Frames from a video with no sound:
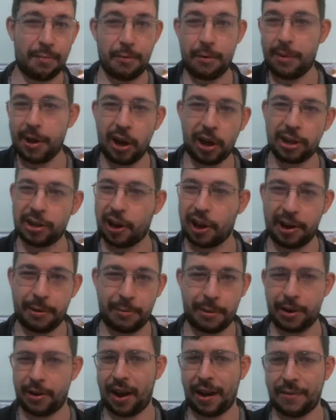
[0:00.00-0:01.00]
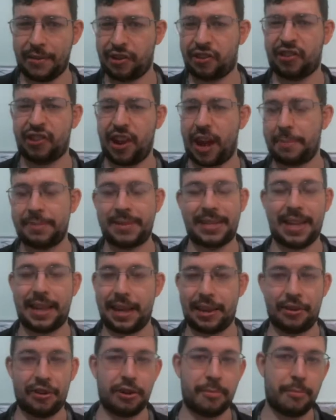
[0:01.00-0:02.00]
But we all know that when you have a GM
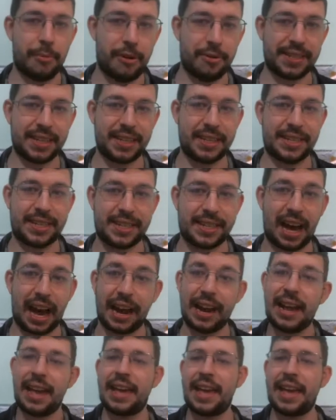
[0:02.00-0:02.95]
telling you the moves at the start,